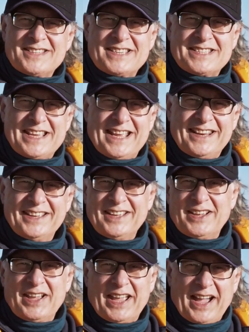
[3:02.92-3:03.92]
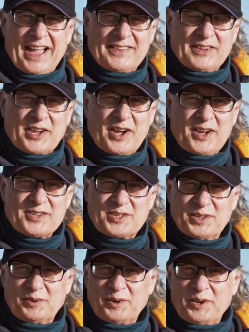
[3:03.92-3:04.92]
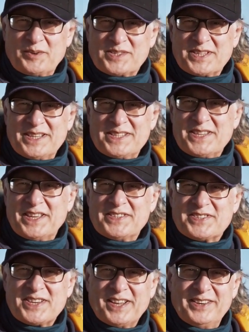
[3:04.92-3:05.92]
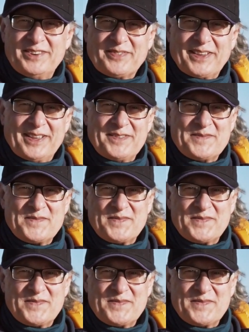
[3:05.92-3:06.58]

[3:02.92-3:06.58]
as I said, at the castle all you can see is the inside of it.